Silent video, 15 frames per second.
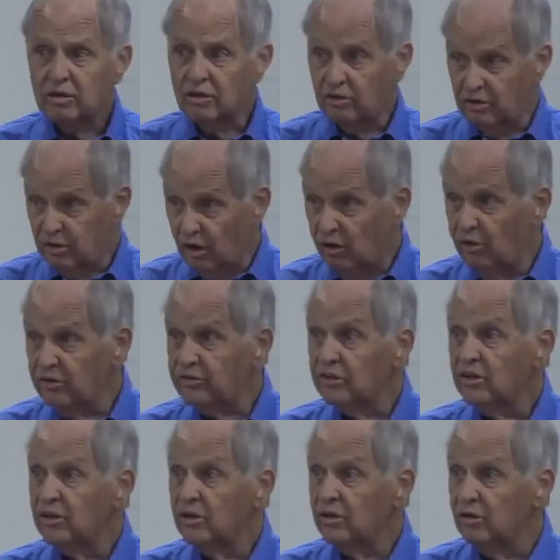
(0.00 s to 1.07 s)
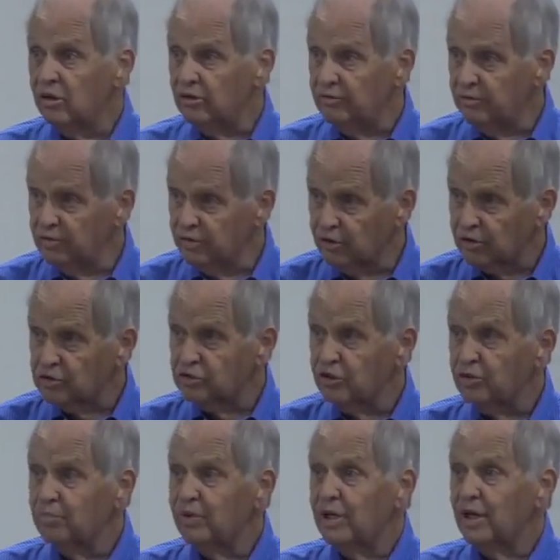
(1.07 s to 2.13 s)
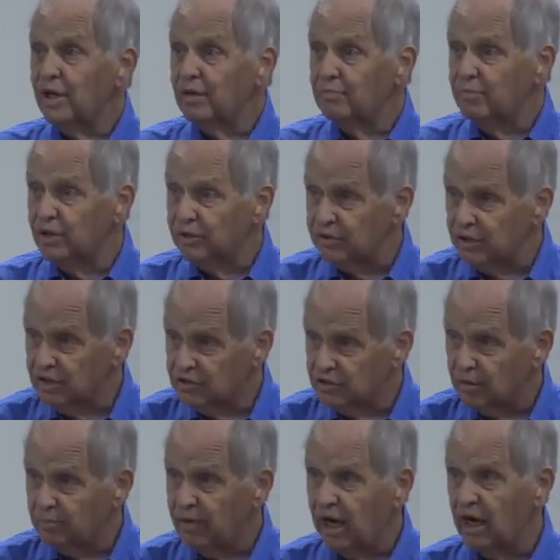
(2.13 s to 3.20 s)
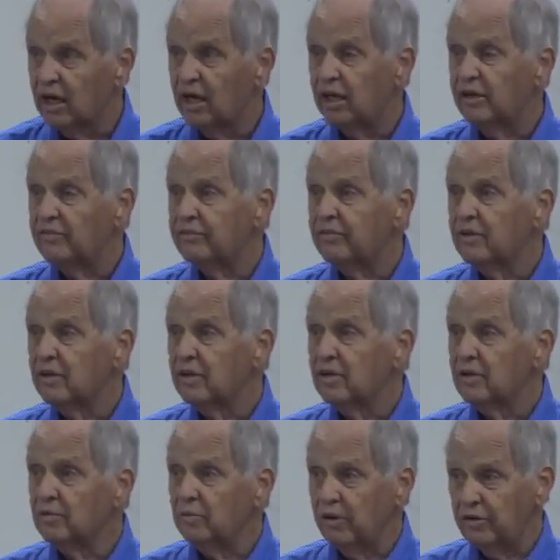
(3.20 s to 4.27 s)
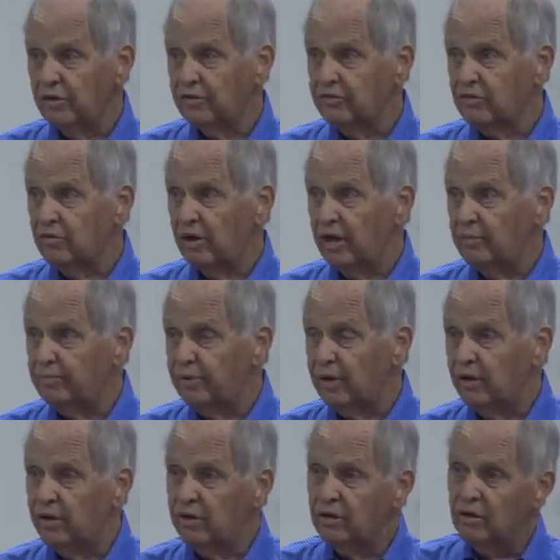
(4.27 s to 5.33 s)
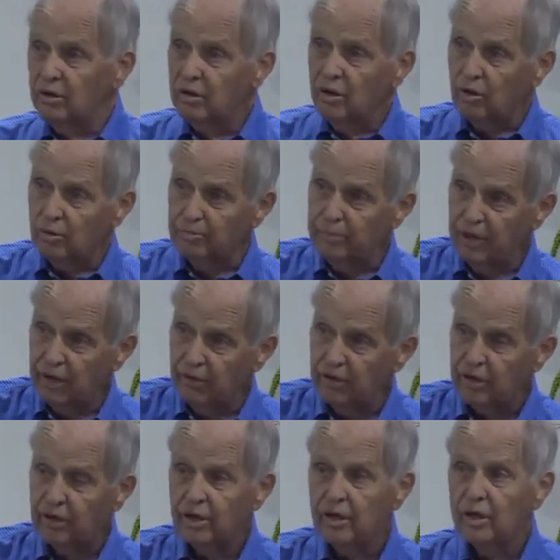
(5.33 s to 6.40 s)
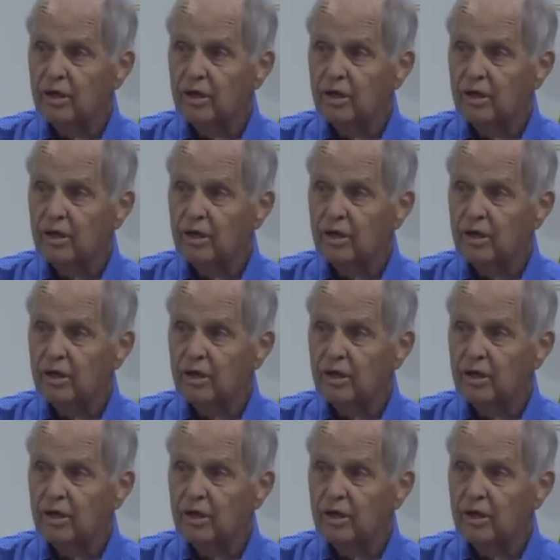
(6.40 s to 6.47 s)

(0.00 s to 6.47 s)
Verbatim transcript: to those who have nurtured me and built into my life, whether it's grandparent or parent,